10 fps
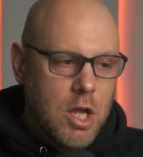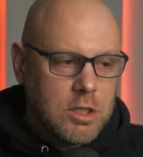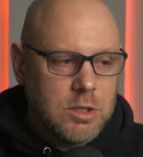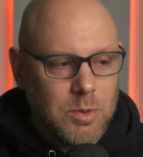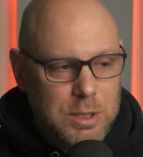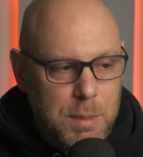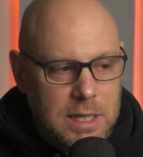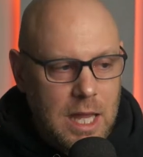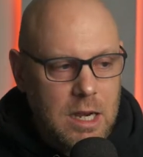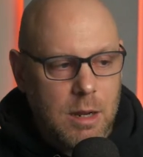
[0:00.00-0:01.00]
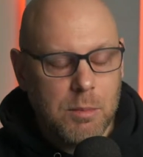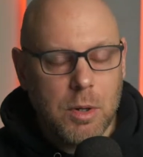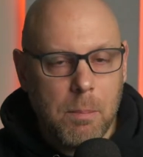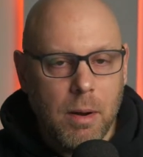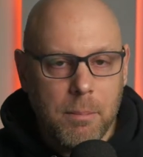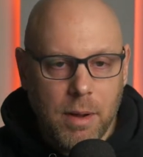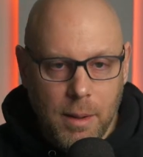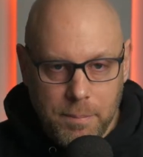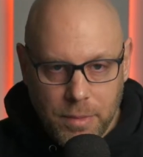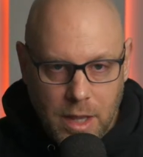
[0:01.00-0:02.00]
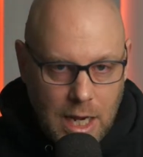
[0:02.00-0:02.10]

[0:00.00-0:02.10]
So expect that number to bump up